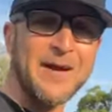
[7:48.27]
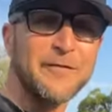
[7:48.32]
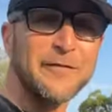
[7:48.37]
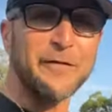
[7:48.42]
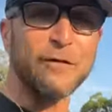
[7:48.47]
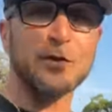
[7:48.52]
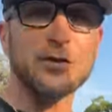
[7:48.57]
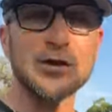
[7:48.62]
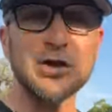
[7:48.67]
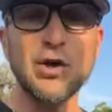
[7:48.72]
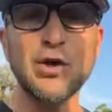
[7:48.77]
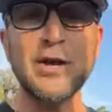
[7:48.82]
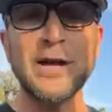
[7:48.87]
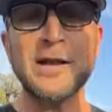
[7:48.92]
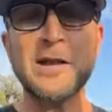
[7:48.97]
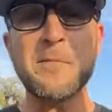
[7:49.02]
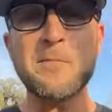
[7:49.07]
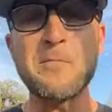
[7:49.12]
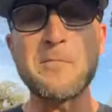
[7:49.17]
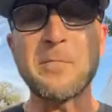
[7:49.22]
ever look
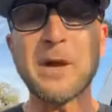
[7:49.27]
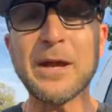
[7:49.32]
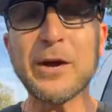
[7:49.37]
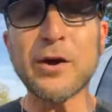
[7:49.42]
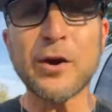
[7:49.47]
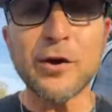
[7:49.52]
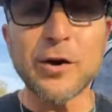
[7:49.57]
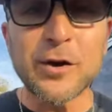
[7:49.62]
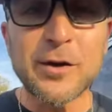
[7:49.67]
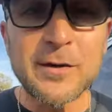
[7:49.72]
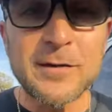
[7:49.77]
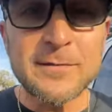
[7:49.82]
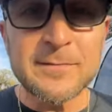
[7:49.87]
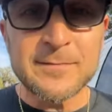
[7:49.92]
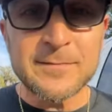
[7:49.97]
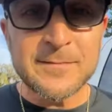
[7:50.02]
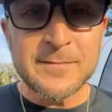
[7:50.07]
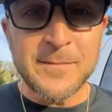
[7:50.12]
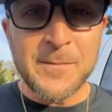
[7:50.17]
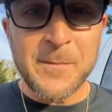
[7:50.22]
in a mirror
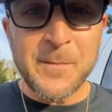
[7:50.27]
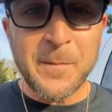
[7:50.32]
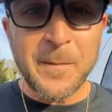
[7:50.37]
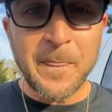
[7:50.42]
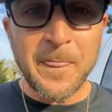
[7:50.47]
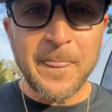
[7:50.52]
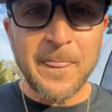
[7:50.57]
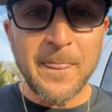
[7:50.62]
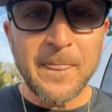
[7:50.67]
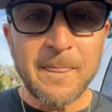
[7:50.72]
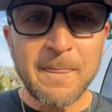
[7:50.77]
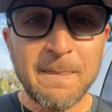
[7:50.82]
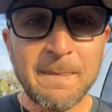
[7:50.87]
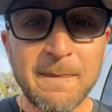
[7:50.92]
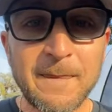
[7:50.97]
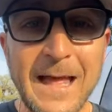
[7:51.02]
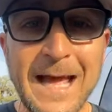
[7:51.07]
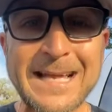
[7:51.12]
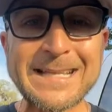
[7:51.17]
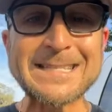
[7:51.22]

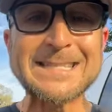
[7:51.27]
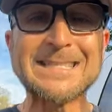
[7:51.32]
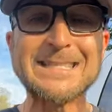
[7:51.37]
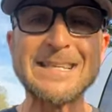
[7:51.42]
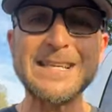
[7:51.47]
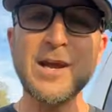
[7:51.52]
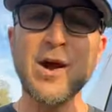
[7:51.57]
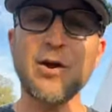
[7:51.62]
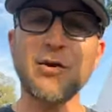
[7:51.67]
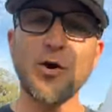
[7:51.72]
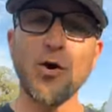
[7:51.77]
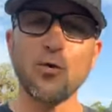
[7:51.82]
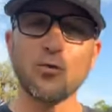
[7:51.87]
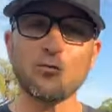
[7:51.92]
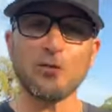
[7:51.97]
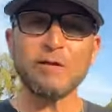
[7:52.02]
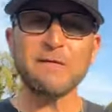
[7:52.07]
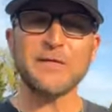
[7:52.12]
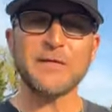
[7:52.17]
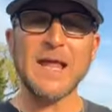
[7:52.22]
and see our
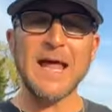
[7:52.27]
own